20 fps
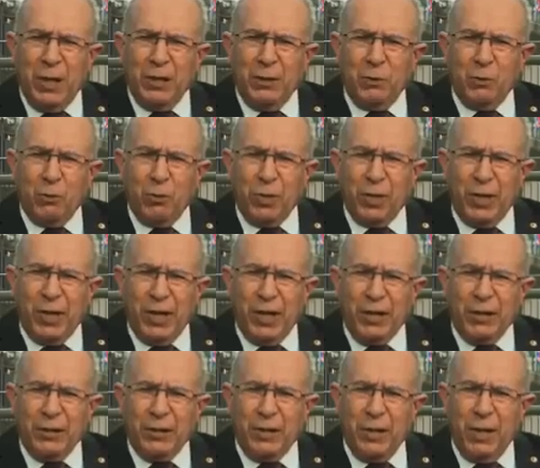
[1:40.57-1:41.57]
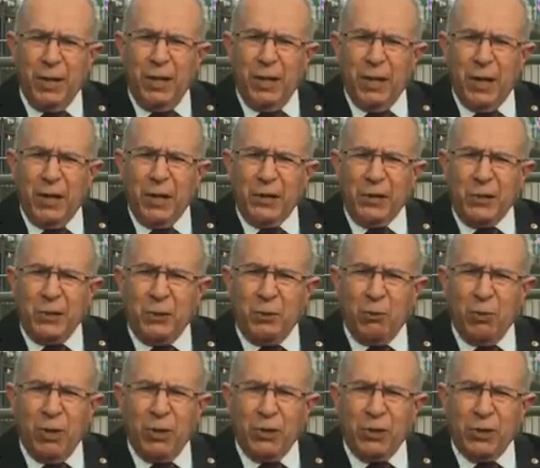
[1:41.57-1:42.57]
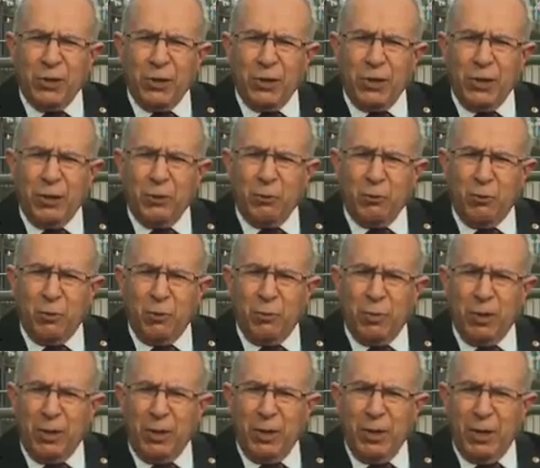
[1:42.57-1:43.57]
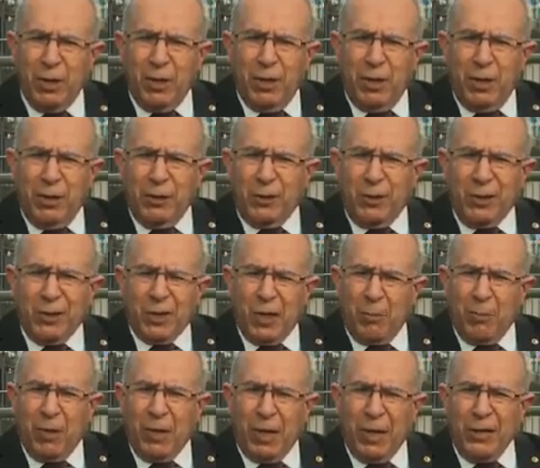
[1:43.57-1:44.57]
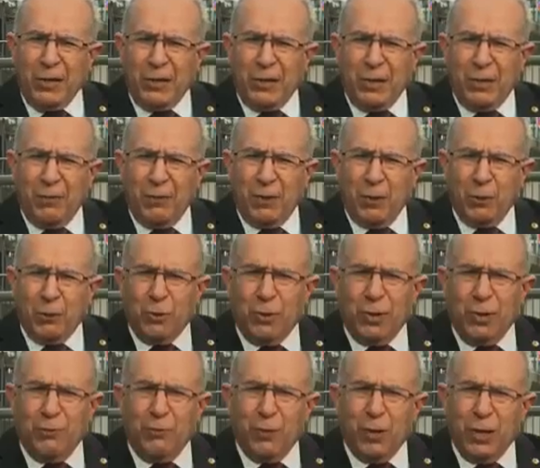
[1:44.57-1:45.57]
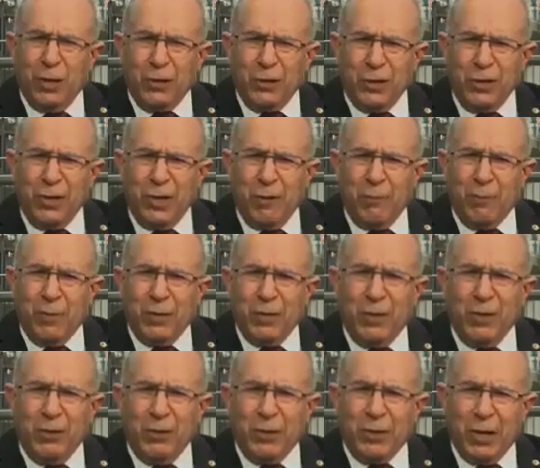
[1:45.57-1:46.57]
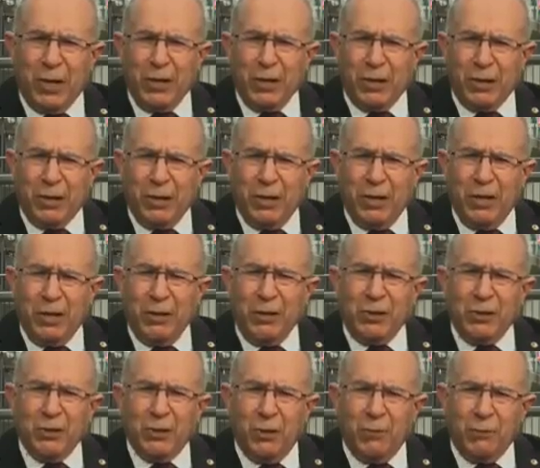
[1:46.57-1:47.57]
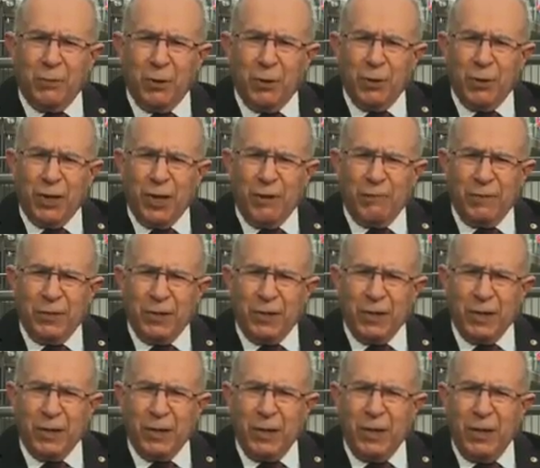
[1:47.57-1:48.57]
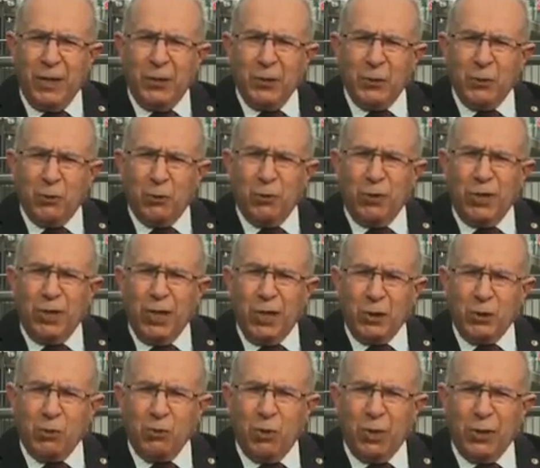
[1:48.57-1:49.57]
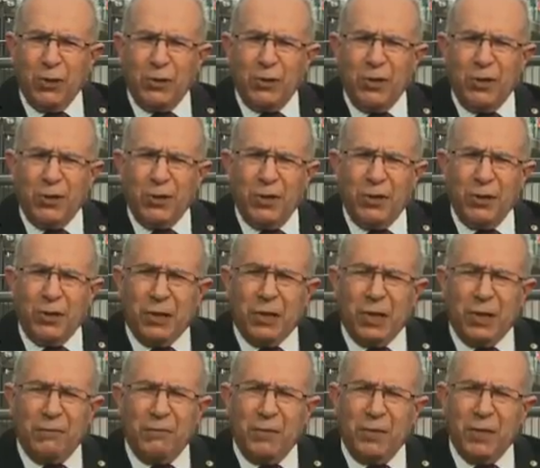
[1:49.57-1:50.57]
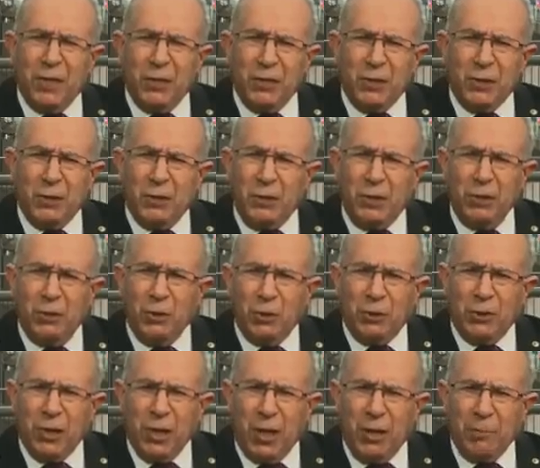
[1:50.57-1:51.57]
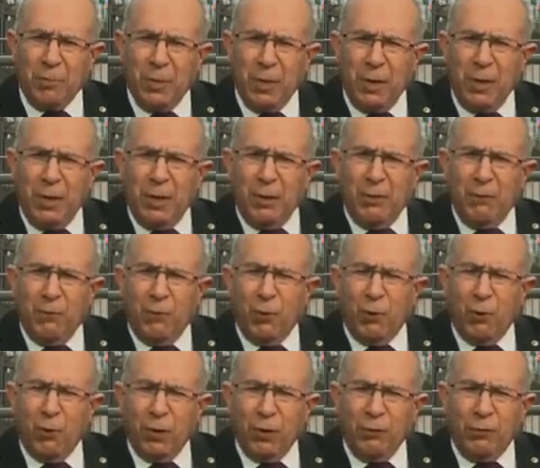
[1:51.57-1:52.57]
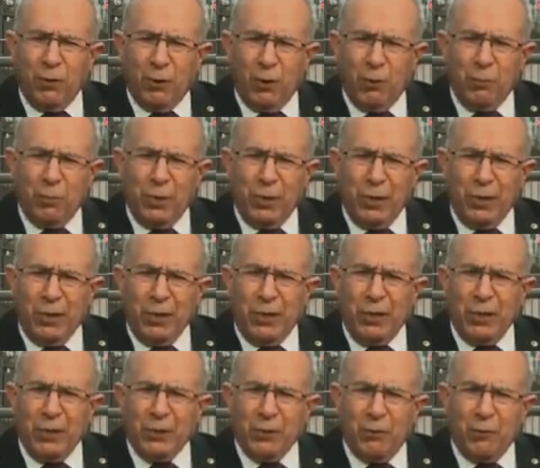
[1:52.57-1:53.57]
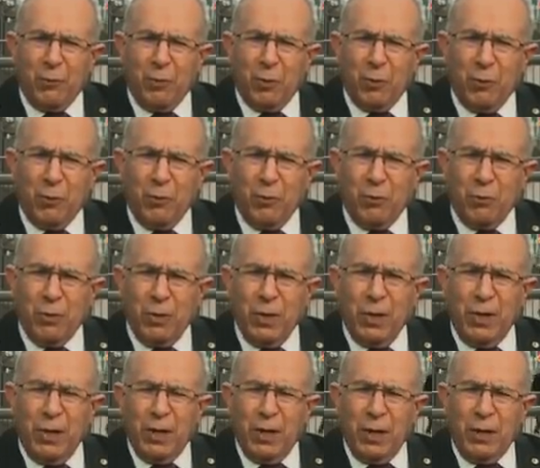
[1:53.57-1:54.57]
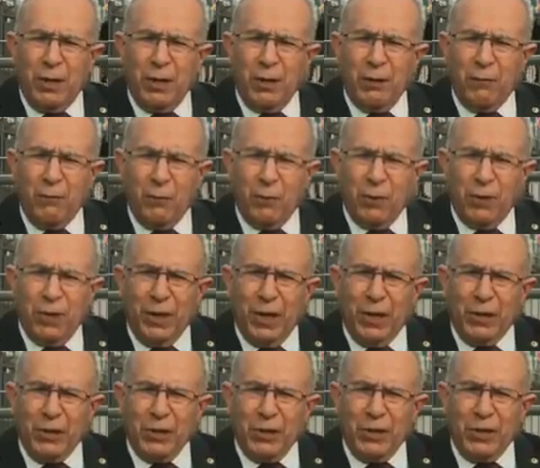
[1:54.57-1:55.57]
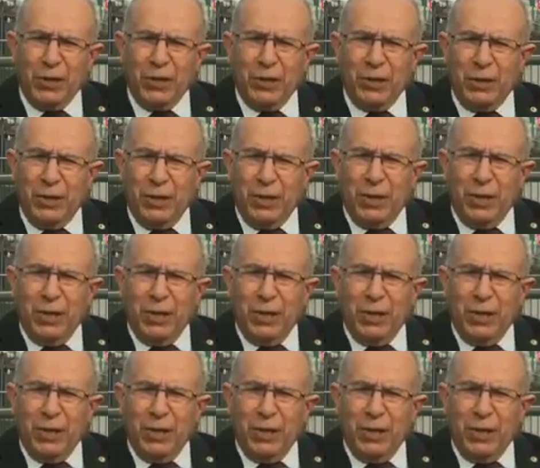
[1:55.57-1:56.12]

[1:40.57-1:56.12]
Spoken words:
and to create a situation that would be destabilizing not only for Algeria but the entire region of North Africa. So the assurances and the clarification did not come forward from the leaders of Morocco, and therefore the Algerian